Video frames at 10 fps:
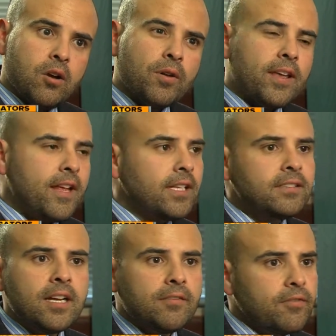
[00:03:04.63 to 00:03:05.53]
Okay,
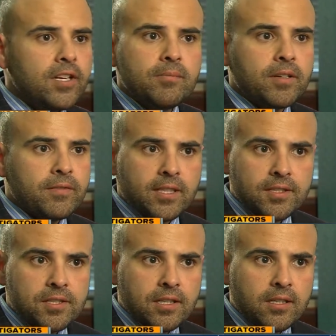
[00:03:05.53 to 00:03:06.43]
that's not freedom of
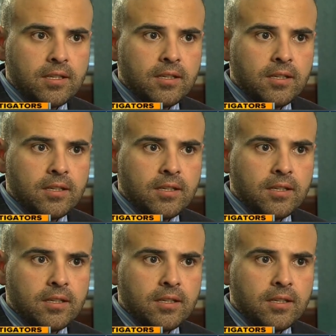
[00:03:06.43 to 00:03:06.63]
religion.